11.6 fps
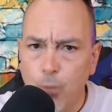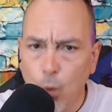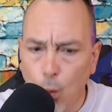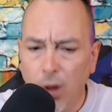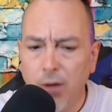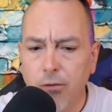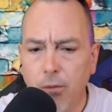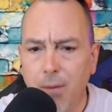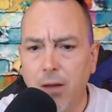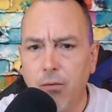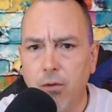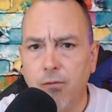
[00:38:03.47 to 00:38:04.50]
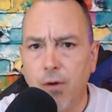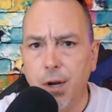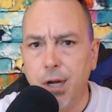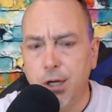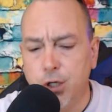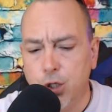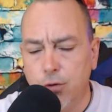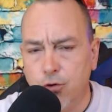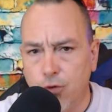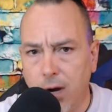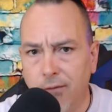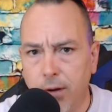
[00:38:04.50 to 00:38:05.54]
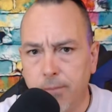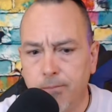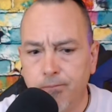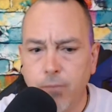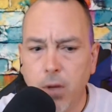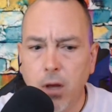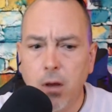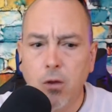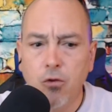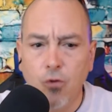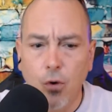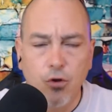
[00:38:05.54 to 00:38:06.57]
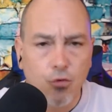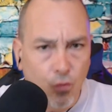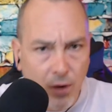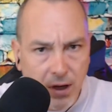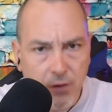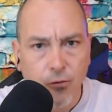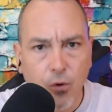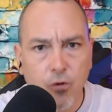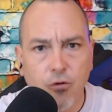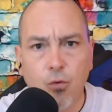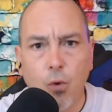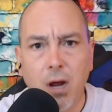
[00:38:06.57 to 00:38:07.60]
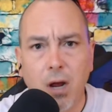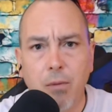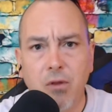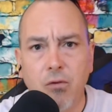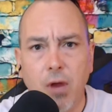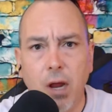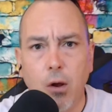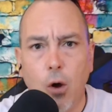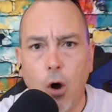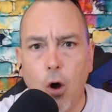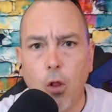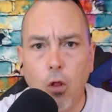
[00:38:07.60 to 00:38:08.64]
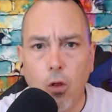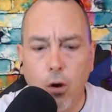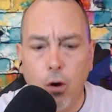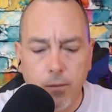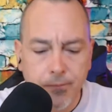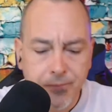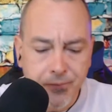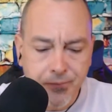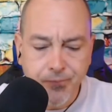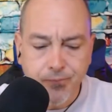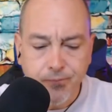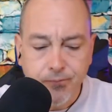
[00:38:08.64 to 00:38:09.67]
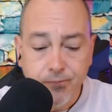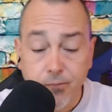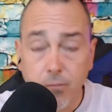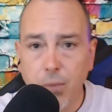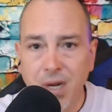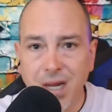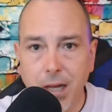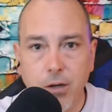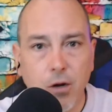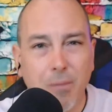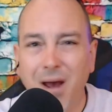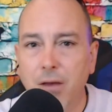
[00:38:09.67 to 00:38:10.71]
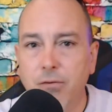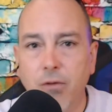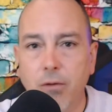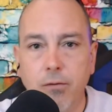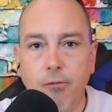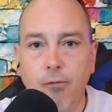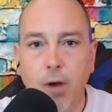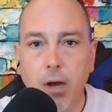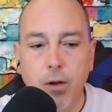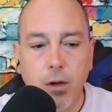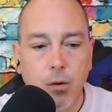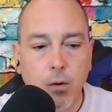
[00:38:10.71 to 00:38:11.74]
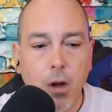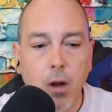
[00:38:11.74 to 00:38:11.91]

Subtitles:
was about this very issue of driving. So it just reinforces what I've been saying all along. But again, your past doesn't define you.